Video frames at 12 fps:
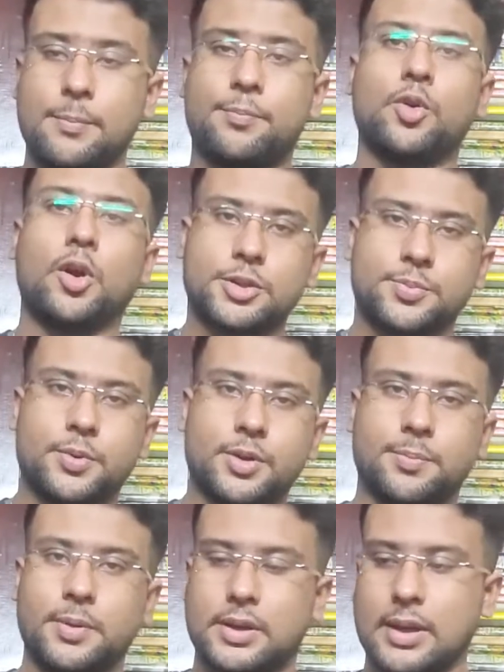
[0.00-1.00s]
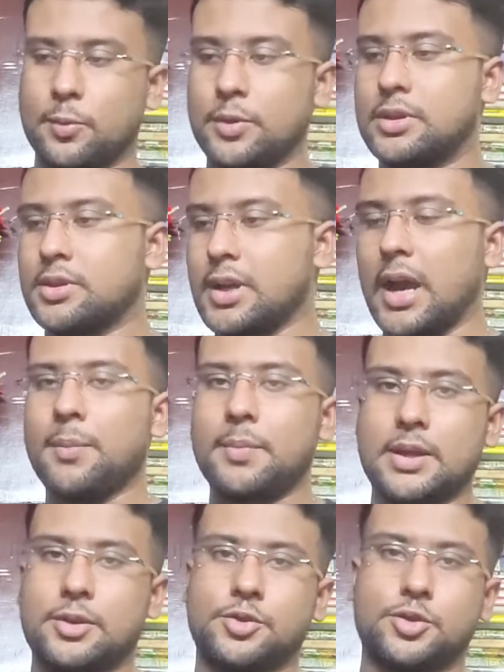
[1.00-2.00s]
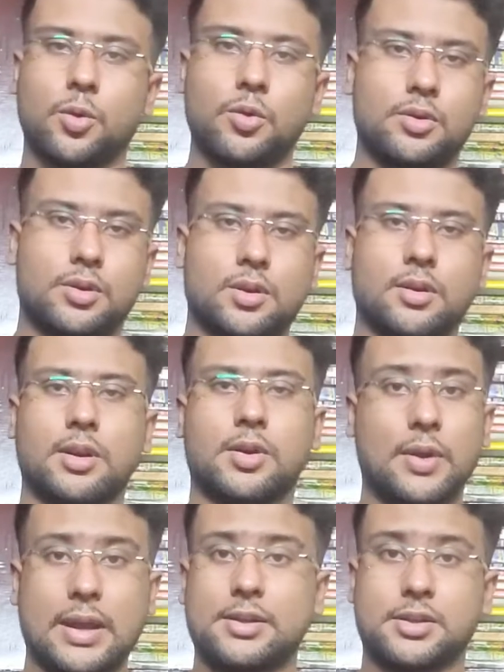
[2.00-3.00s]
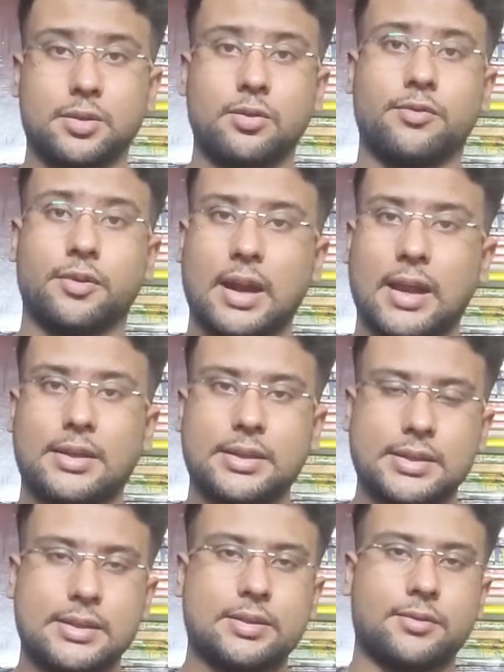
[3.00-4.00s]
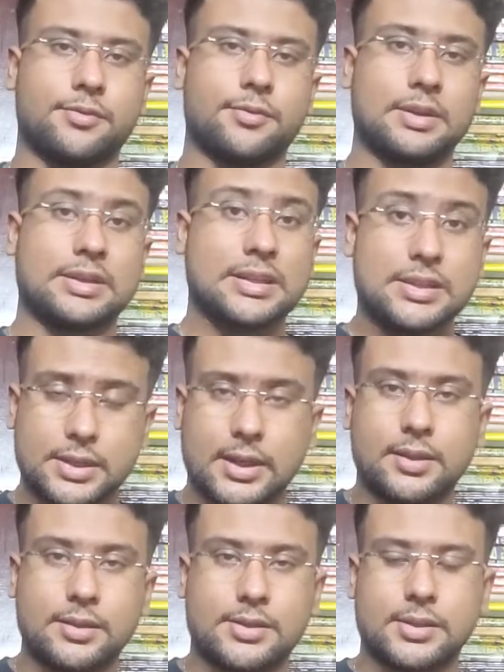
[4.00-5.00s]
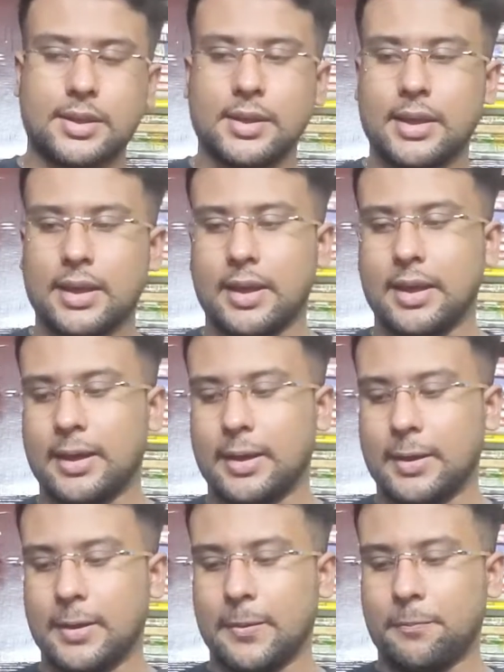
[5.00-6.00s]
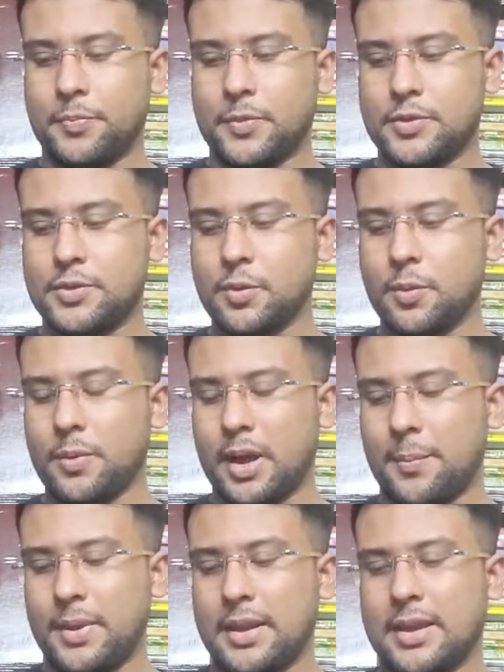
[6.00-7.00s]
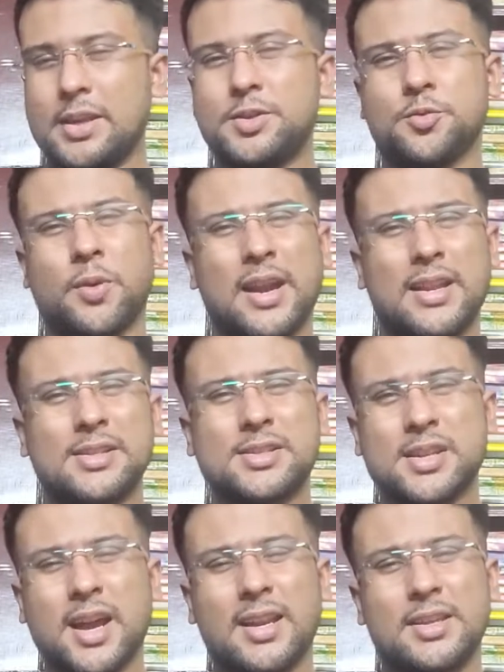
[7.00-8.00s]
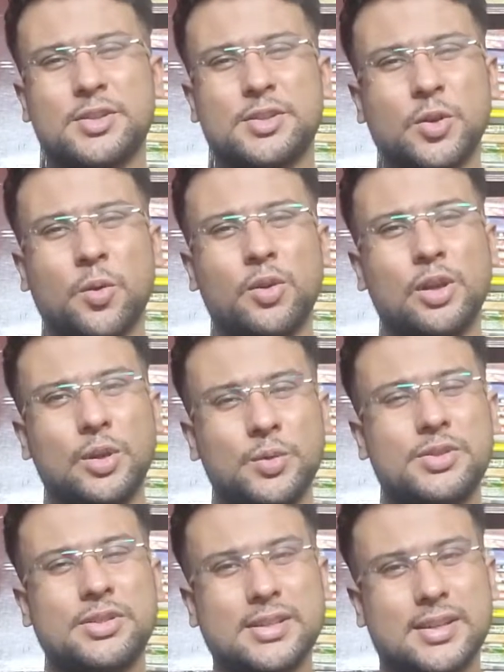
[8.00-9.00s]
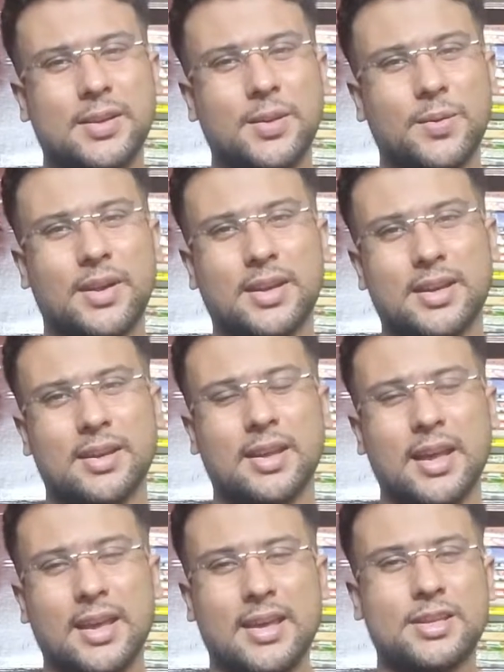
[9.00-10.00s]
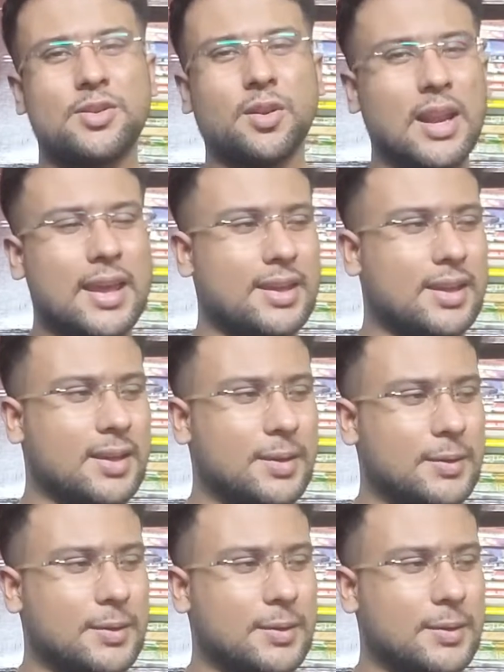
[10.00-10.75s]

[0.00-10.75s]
prospered, but with time it showed a great, variety of details. His writing style is so lucid, and it's not like